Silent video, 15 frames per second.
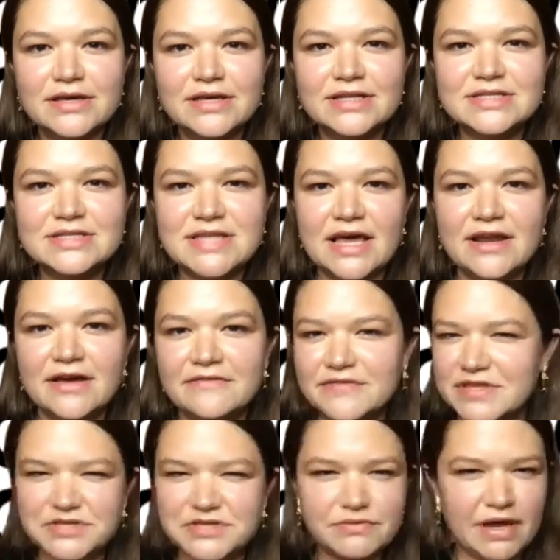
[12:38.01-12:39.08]
Instead of
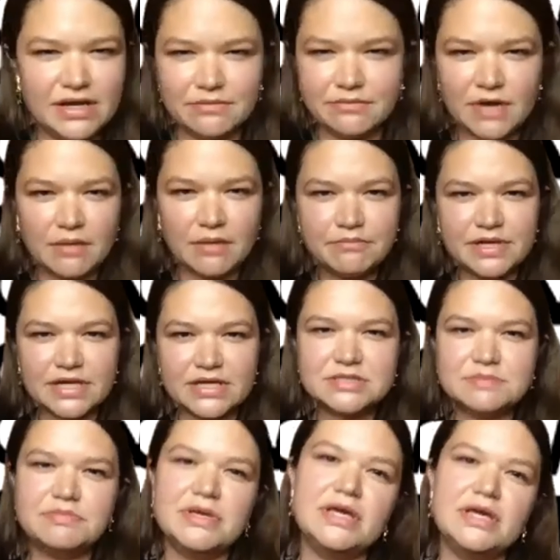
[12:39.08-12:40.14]
these random companies
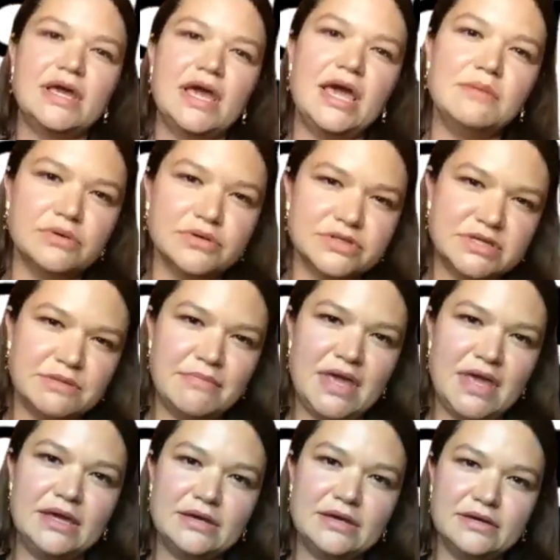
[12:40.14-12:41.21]
being able to
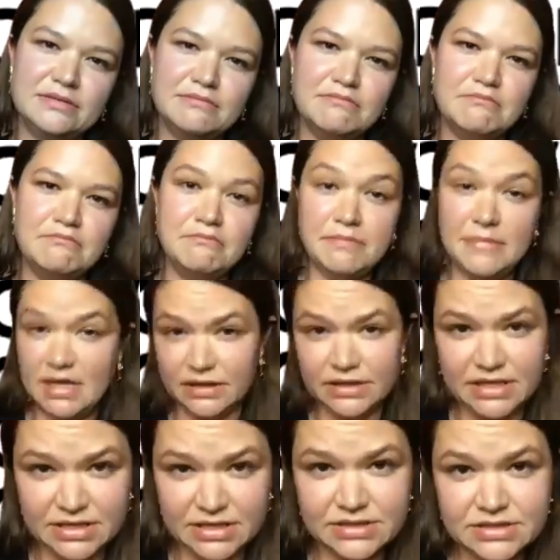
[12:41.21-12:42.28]
make
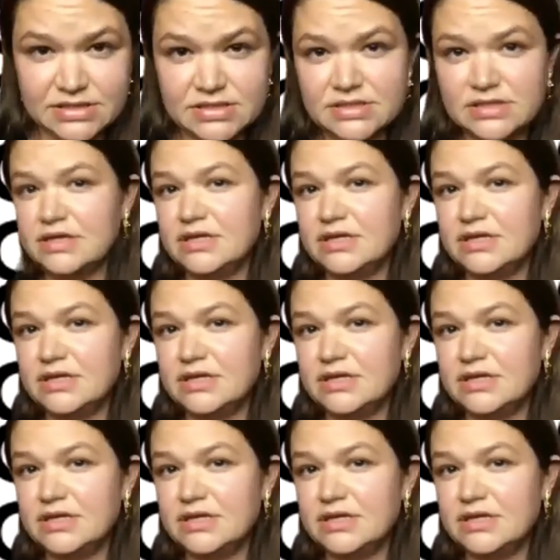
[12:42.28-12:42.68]
millions,